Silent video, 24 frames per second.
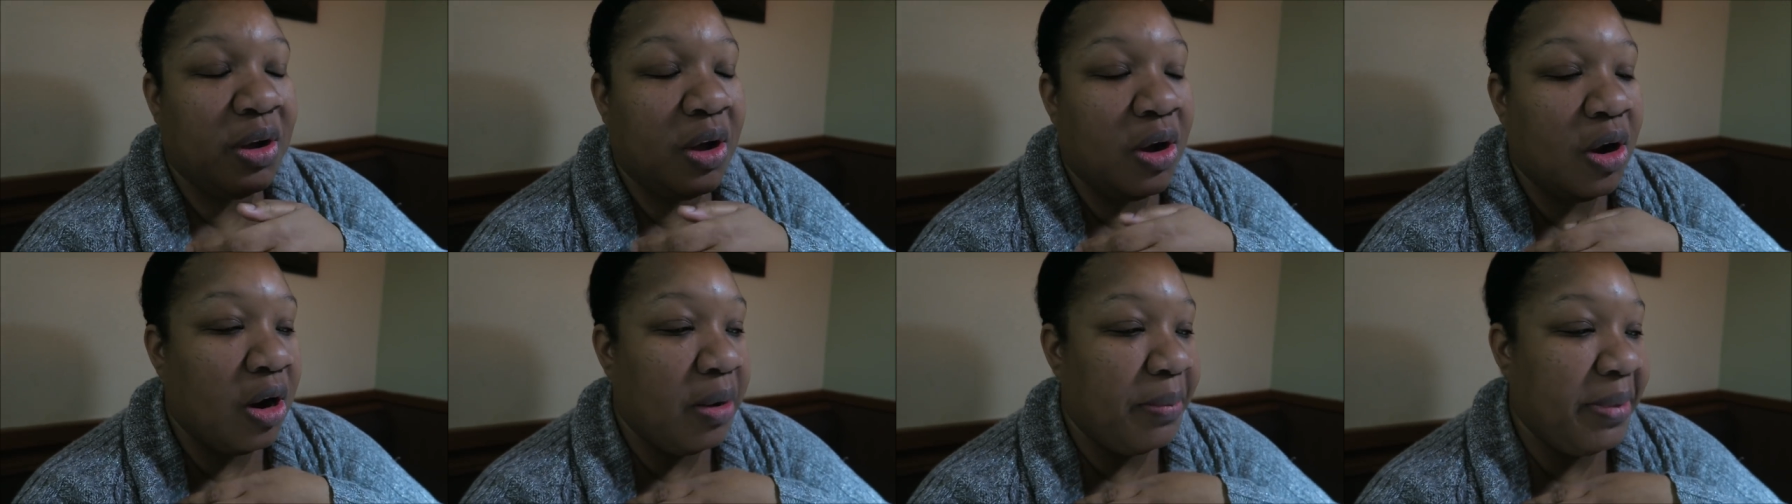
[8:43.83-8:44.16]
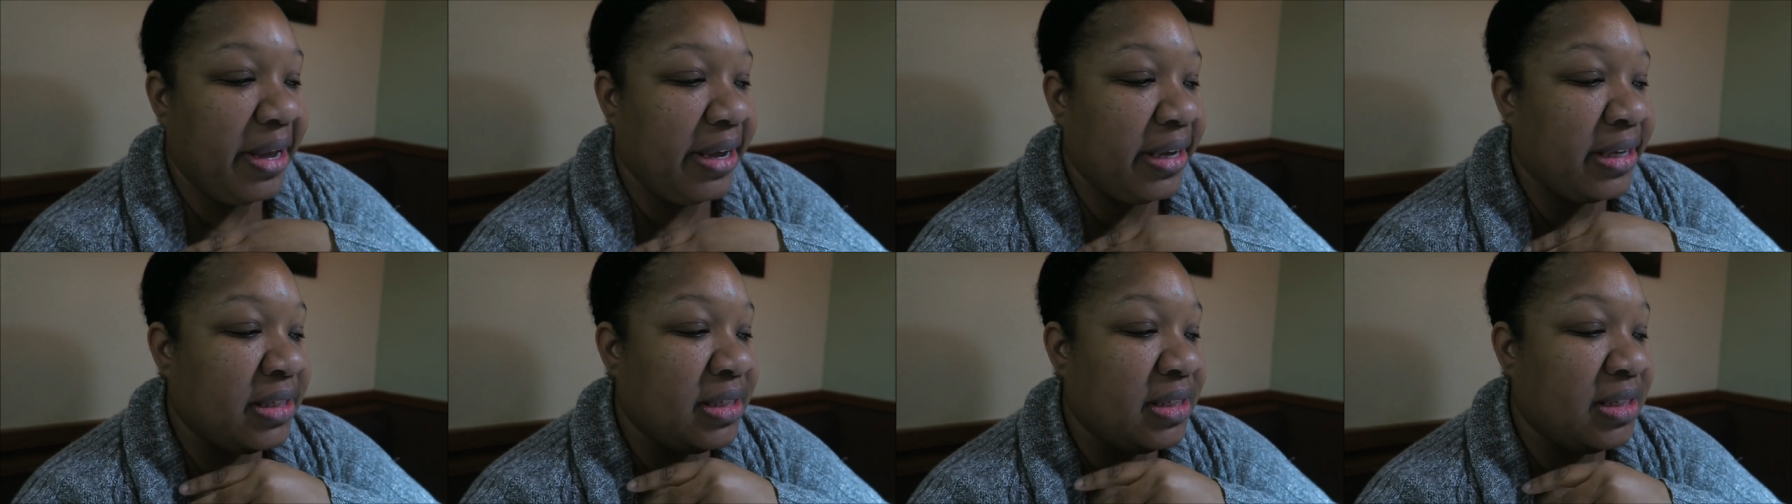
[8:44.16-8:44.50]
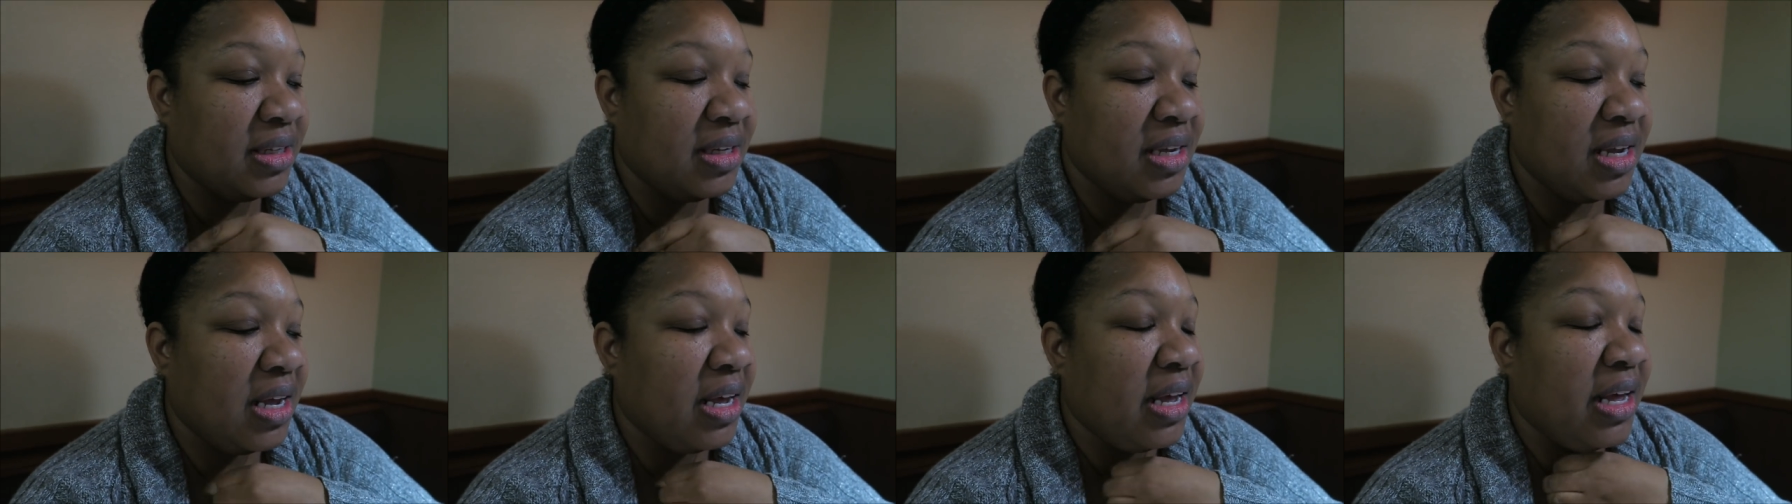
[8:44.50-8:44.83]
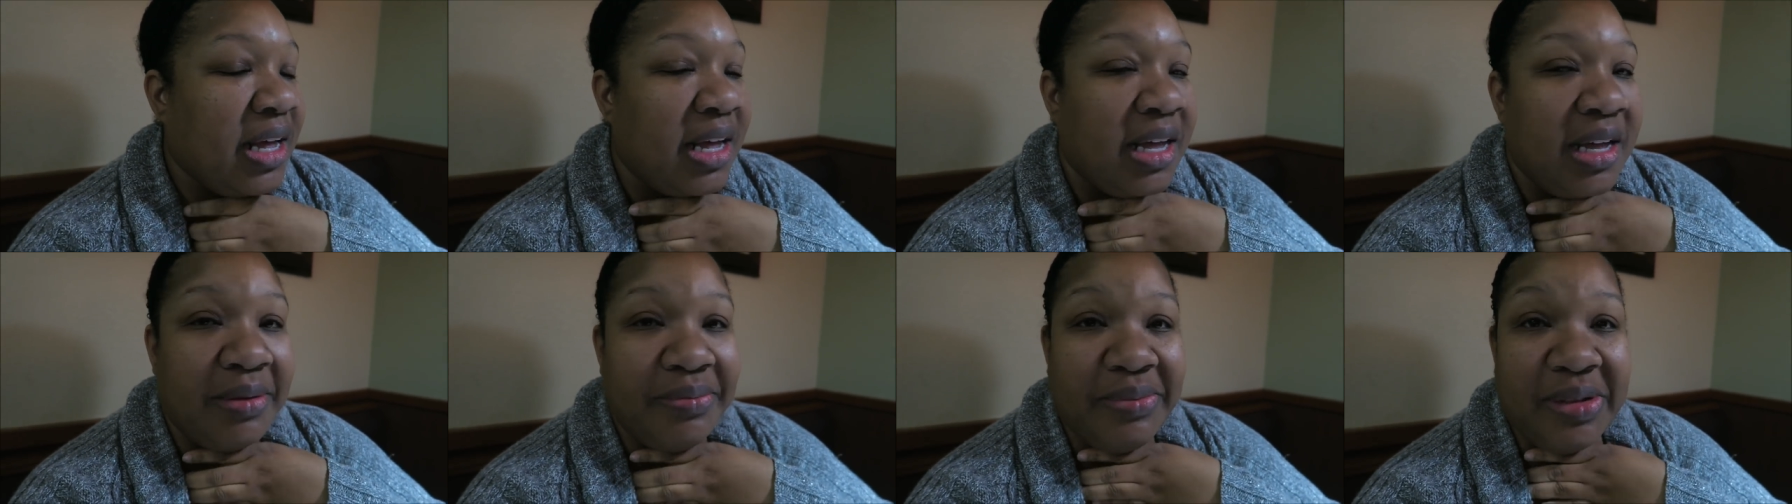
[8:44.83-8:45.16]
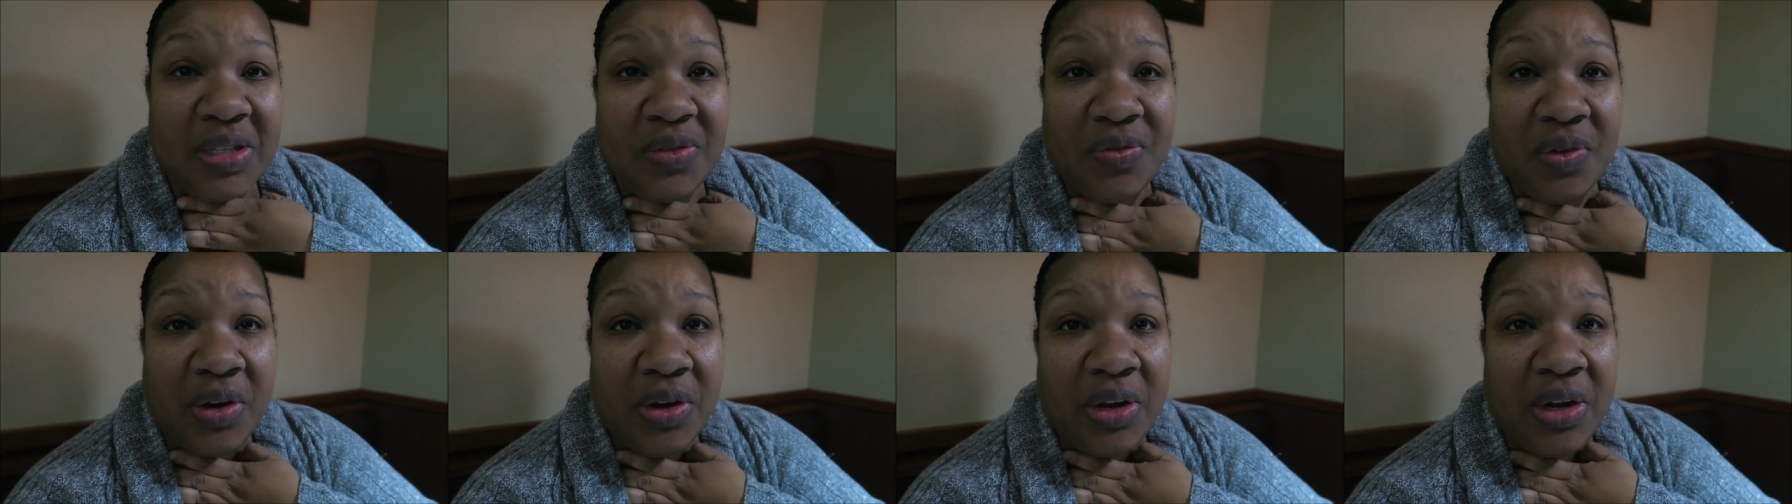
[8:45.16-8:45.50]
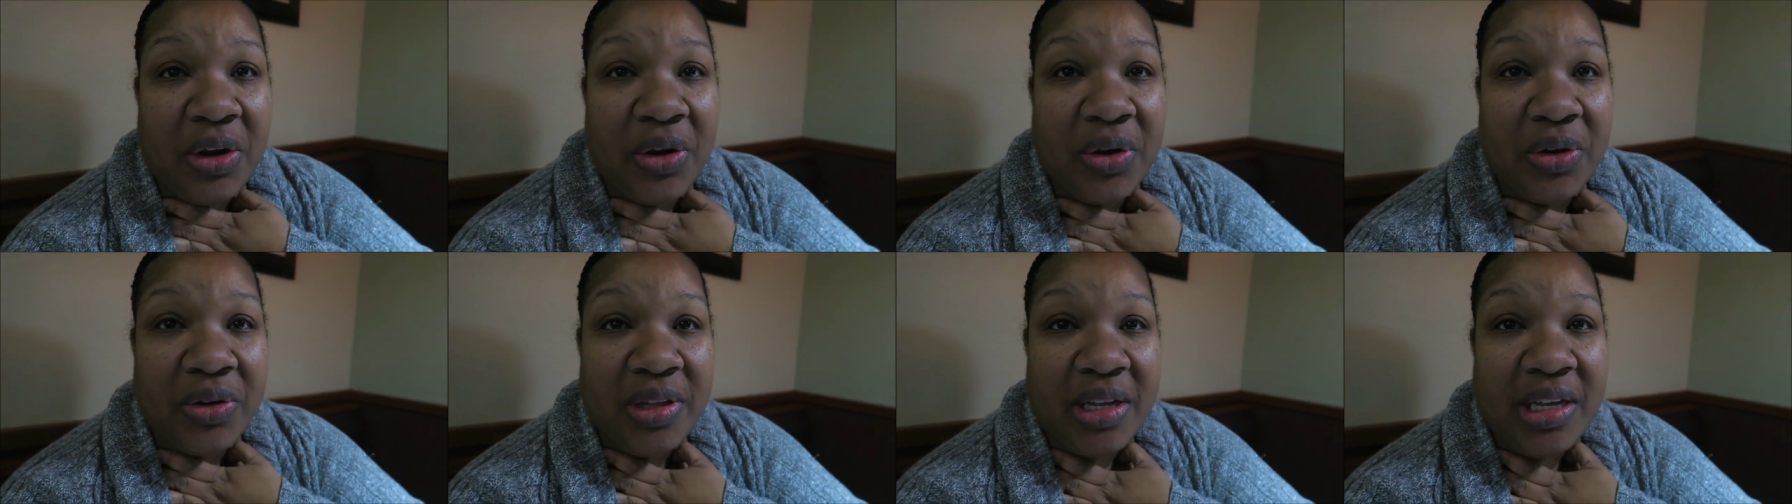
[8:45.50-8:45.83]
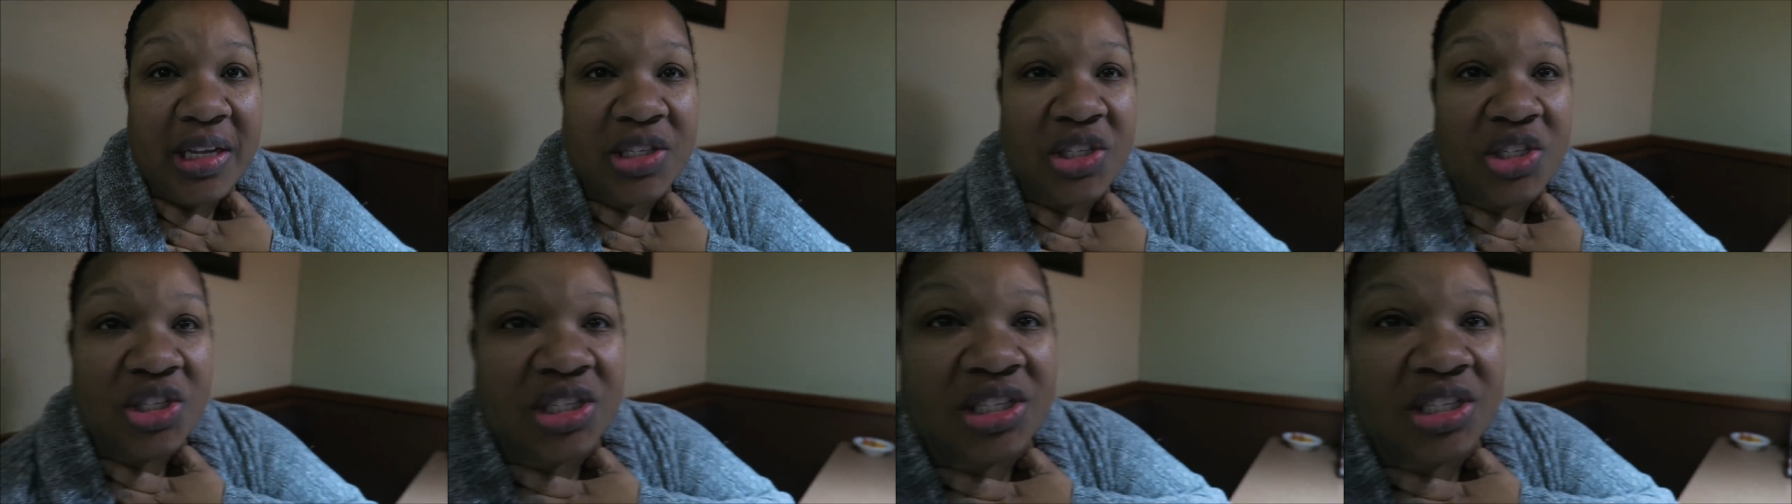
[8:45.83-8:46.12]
Carmex. It's very early. It's